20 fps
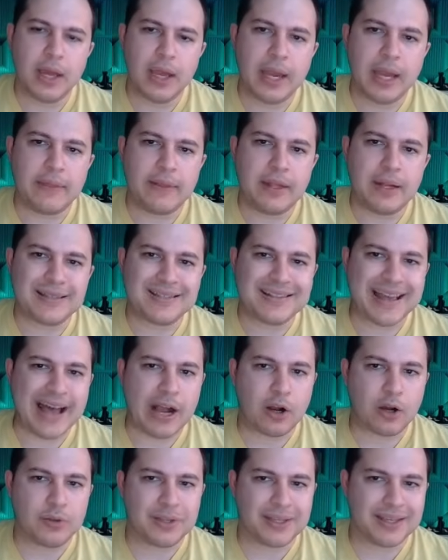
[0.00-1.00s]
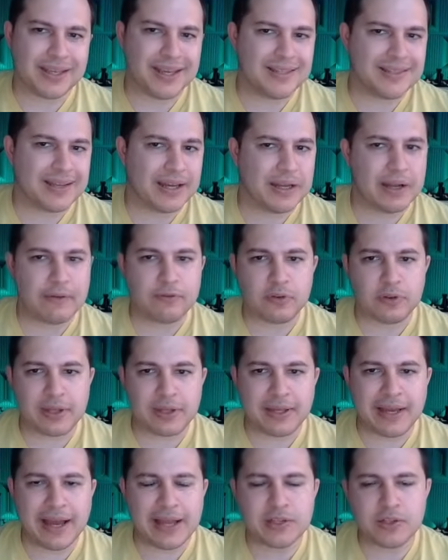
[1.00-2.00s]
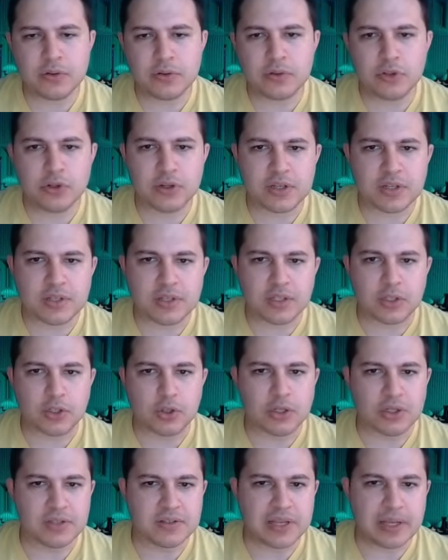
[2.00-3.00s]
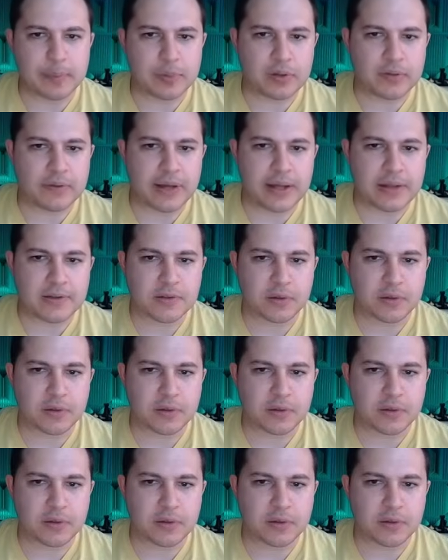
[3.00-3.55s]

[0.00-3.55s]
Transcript: and then attack on the king side after they castle, and you're going to see a good example of that.